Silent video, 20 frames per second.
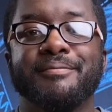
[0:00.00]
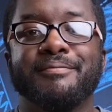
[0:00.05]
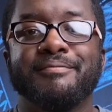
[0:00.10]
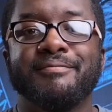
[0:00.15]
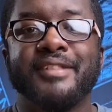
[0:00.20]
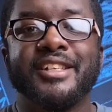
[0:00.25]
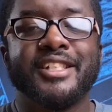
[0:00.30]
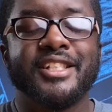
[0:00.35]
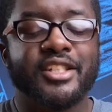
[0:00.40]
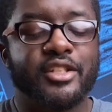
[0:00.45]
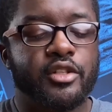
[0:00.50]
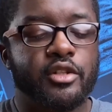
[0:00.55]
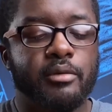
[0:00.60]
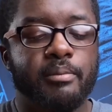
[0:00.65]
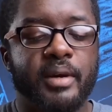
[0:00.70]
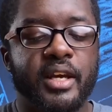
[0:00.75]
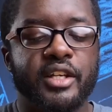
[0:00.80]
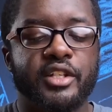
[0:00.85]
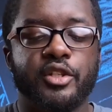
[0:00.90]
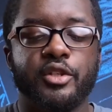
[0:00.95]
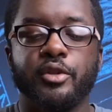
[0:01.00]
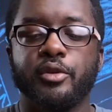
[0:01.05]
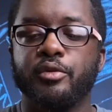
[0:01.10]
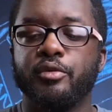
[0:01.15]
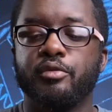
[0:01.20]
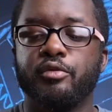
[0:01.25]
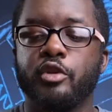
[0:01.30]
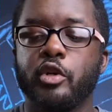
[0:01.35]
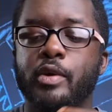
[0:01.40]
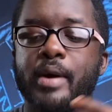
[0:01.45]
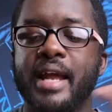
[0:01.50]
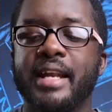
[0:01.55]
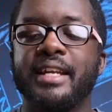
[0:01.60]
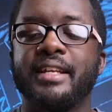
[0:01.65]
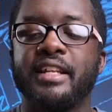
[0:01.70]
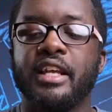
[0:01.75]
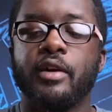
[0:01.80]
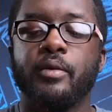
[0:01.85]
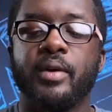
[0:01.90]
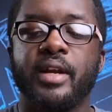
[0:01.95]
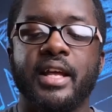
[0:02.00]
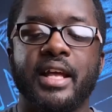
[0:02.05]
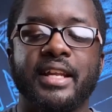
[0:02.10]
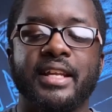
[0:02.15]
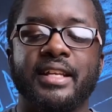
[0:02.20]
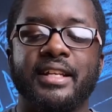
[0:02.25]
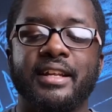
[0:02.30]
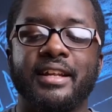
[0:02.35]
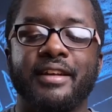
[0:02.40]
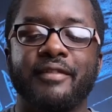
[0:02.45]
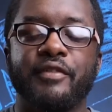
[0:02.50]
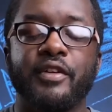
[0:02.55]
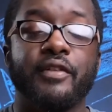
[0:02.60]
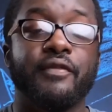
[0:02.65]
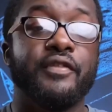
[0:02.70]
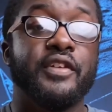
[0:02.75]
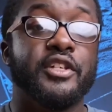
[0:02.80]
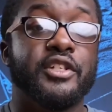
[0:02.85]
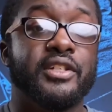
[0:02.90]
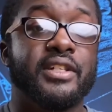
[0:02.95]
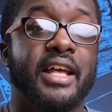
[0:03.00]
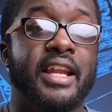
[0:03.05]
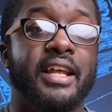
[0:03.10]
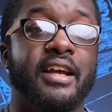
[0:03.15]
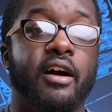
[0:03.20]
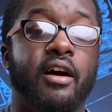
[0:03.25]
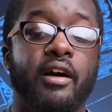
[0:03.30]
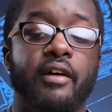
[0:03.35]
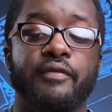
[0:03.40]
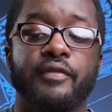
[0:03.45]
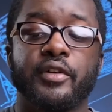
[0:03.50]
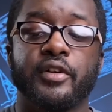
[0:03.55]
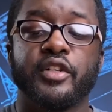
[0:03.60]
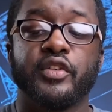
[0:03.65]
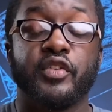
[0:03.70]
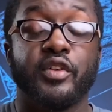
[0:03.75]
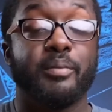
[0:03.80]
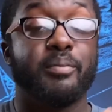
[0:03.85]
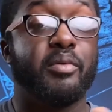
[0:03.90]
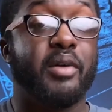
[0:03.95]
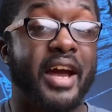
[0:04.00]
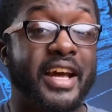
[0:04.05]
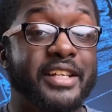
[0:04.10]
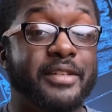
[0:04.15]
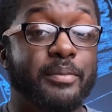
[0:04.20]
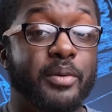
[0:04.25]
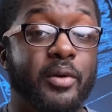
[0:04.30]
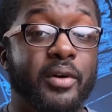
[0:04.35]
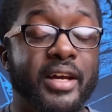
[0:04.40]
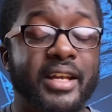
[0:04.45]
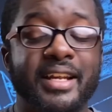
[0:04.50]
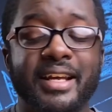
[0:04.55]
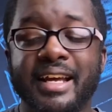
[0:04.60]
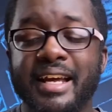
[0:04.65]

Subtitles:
It's just too big to do anything with it, and for the features that it offers, for the price point,